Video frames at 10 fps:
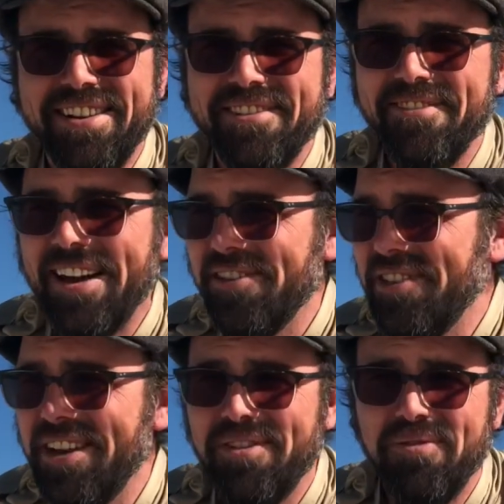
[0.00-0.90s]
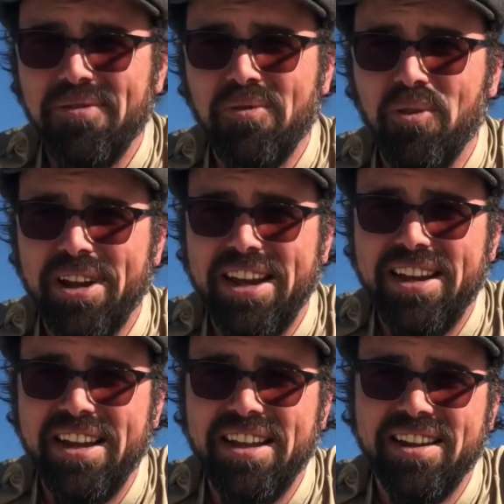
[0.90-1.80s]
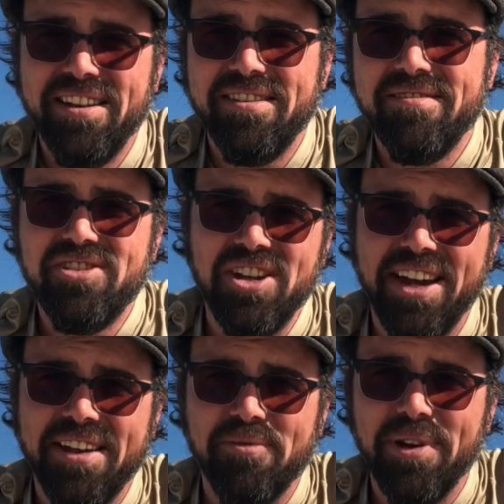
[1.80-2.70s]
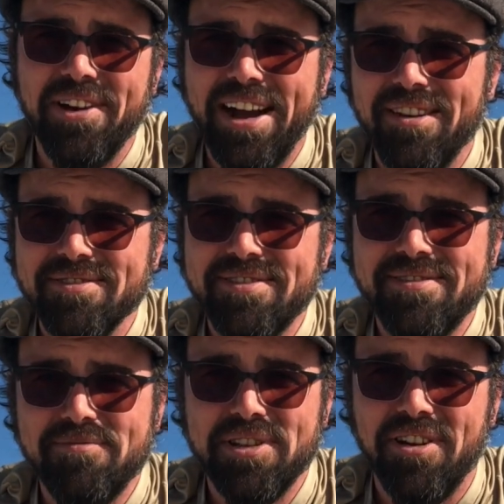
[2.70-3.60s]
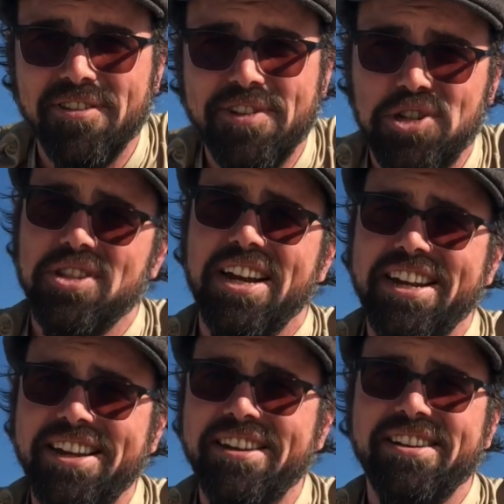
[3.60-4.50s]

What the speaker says: rather than working in a giant warehouse with artificial lighting.